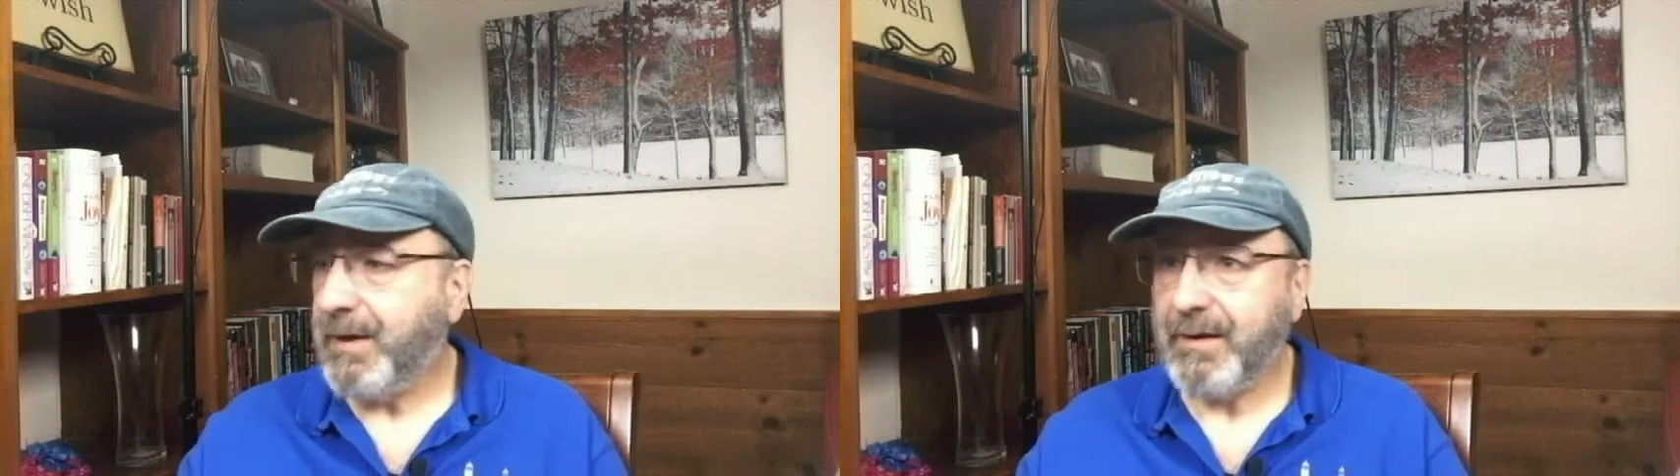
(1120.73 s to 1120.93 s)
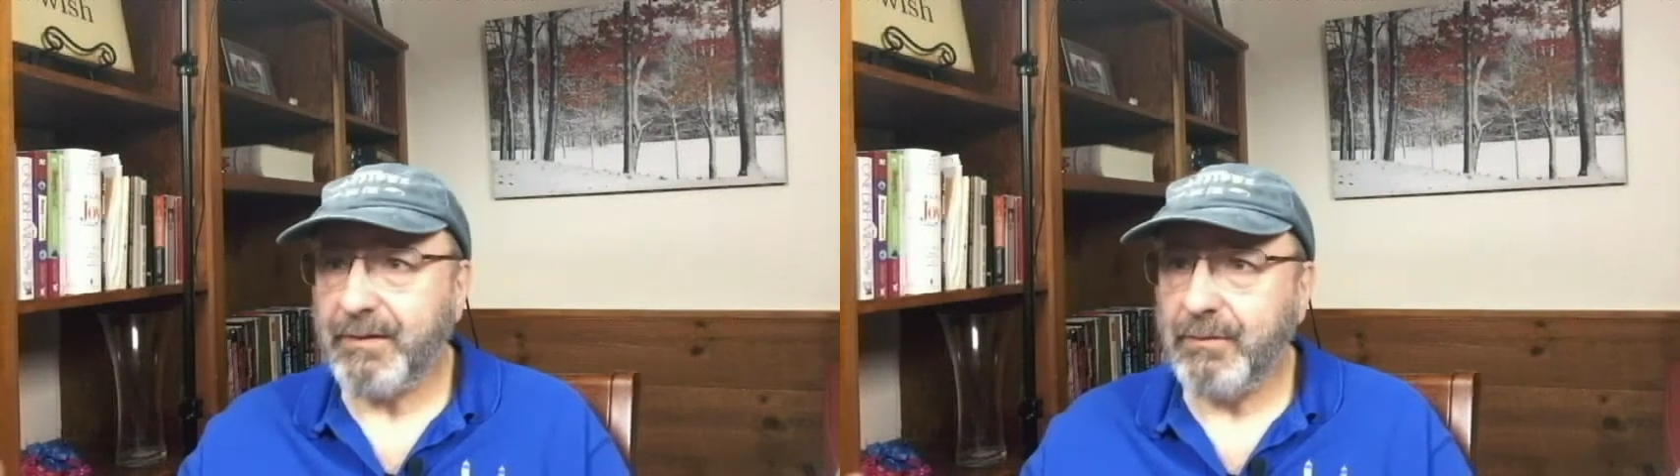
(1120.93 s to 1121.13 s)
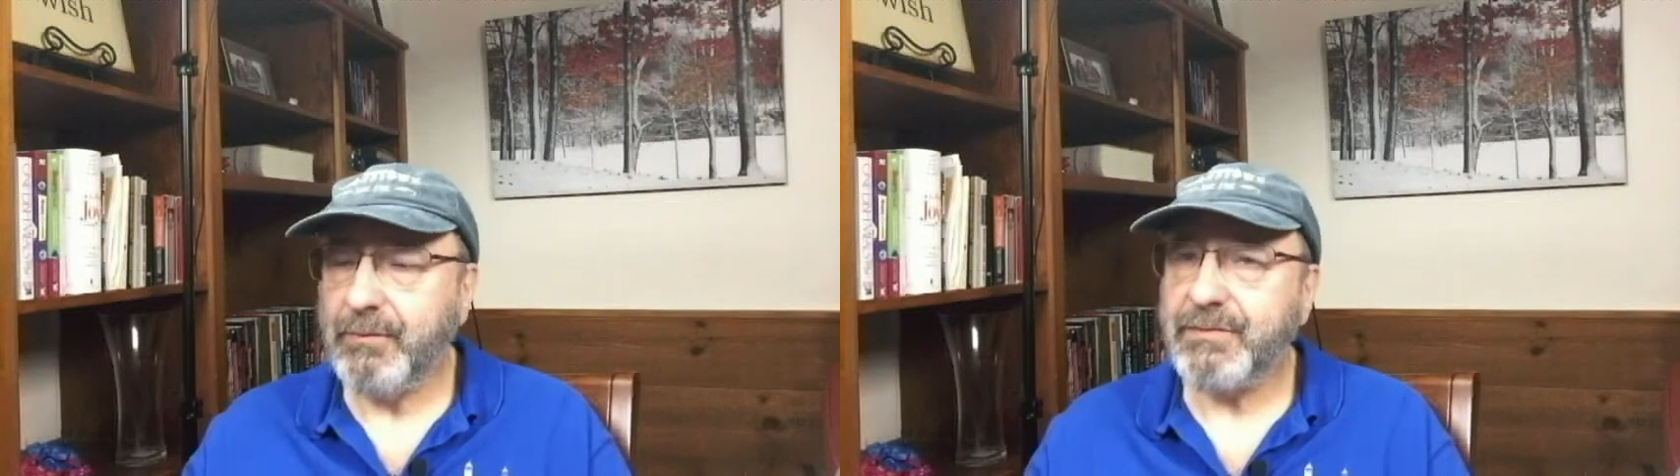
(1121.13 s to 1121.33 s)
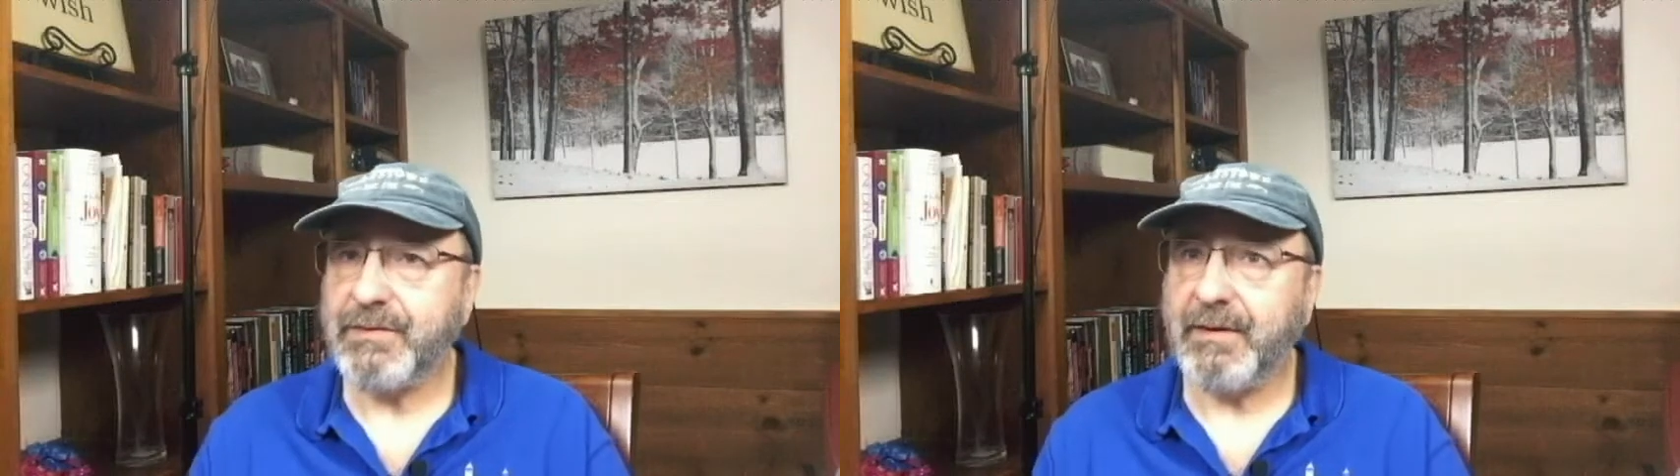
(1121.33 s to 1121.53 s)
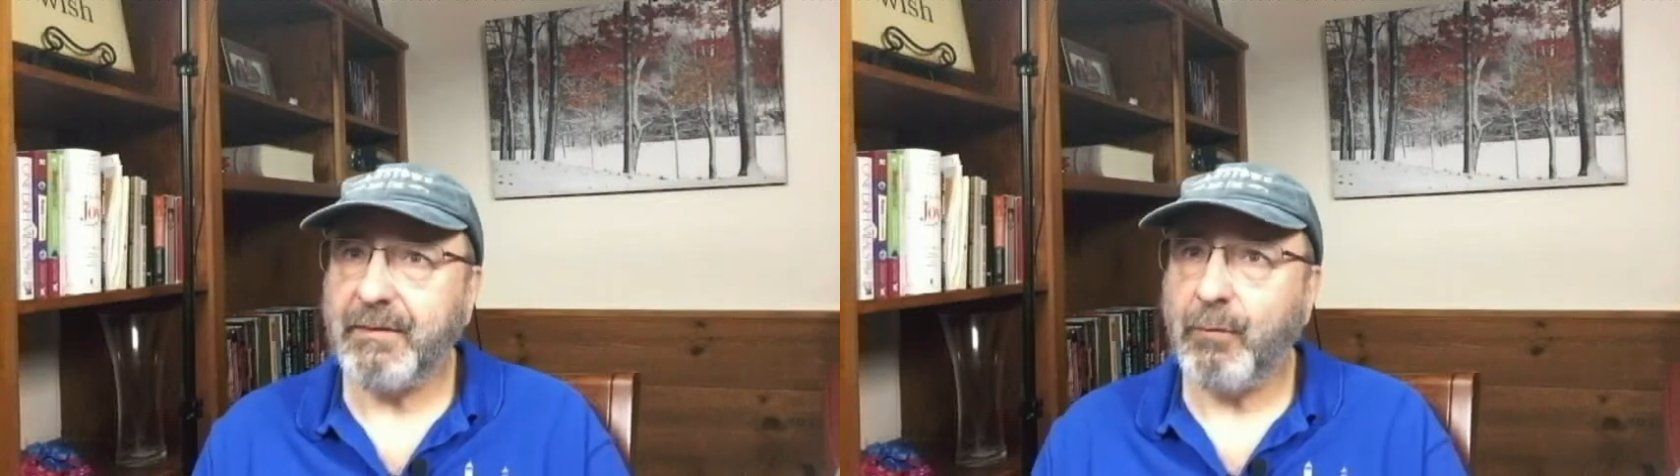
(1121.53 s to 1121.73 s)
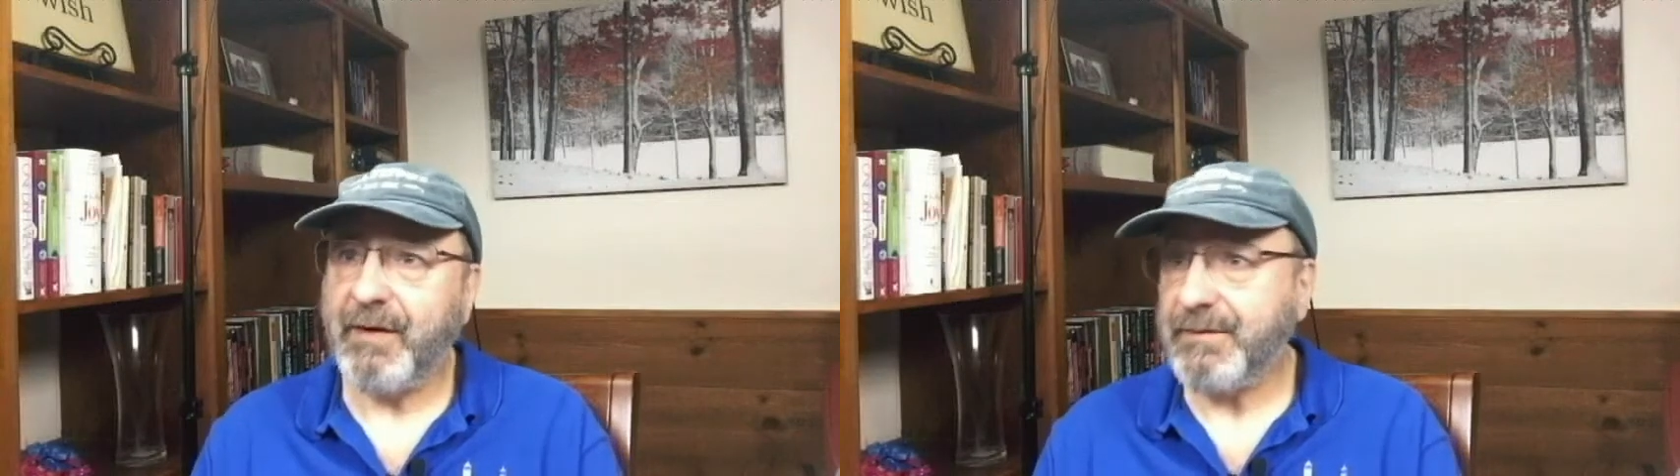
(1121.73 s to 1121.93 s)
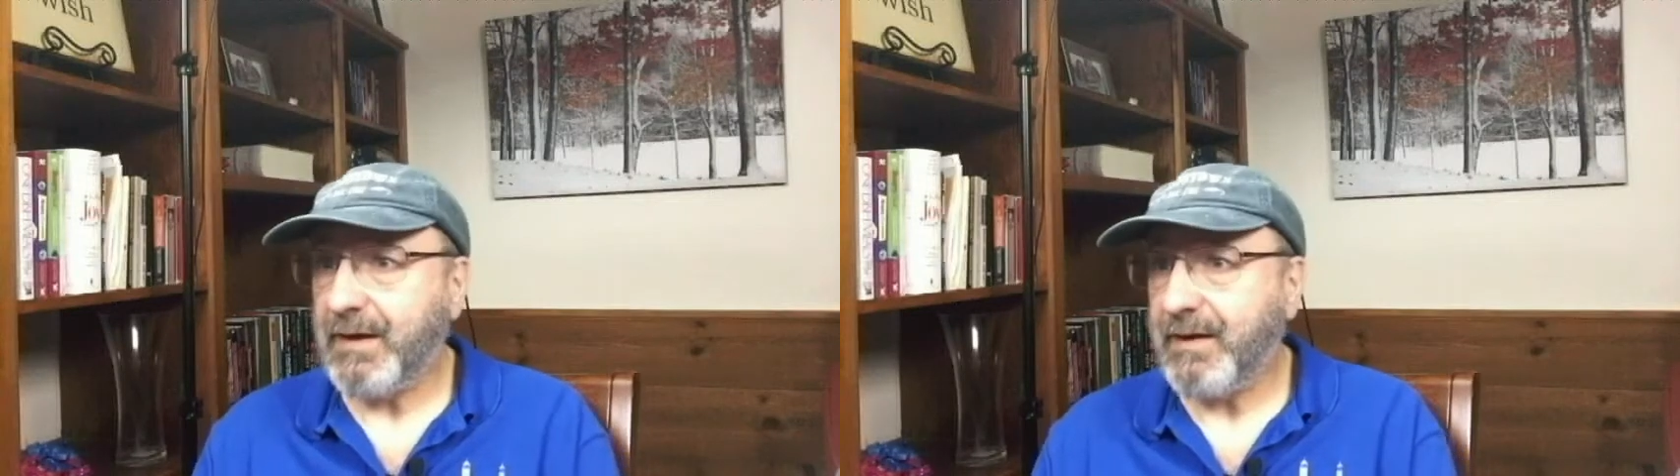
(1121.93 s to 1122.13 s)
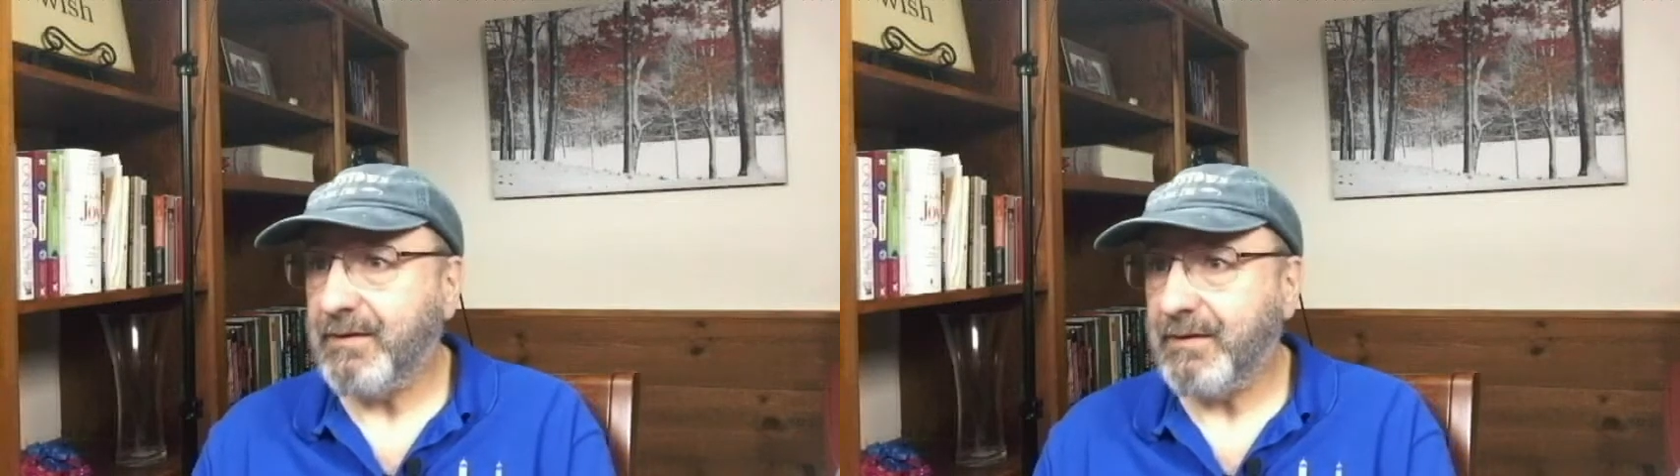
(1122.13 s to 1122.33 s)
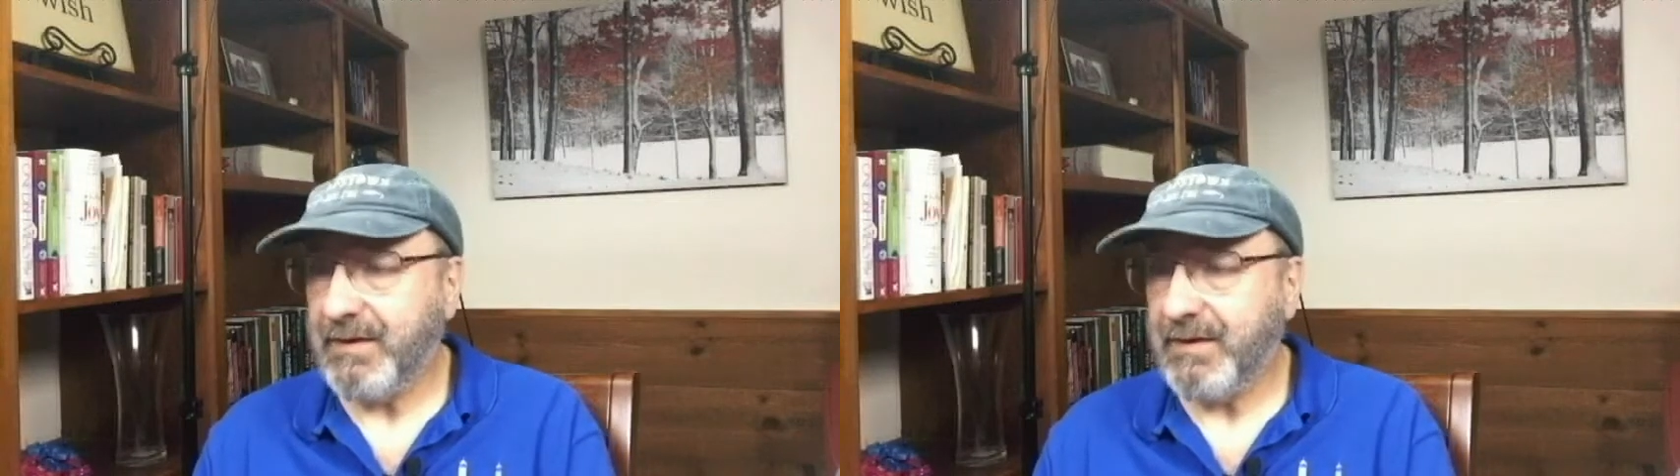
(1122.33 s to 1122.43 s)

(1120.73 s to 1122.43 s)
man whose wife died,